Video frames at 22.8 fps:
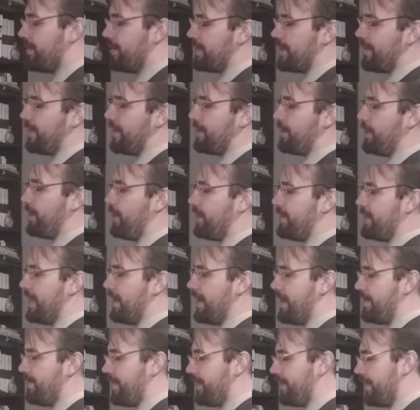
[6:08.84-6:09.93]
sometimes you'll hold down
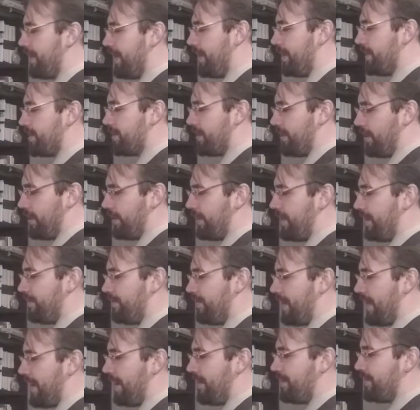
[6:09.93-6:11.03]
everything, so you'll hold down
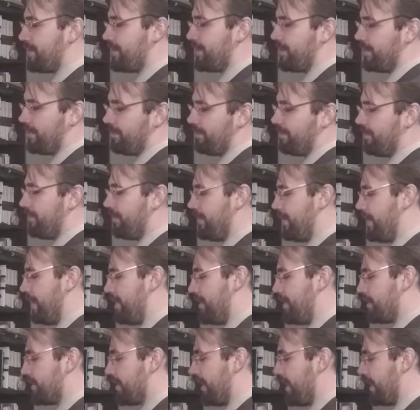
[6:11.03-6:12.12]
fives in
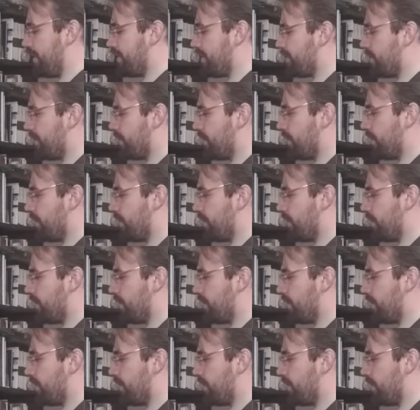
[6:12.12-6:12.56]
this case.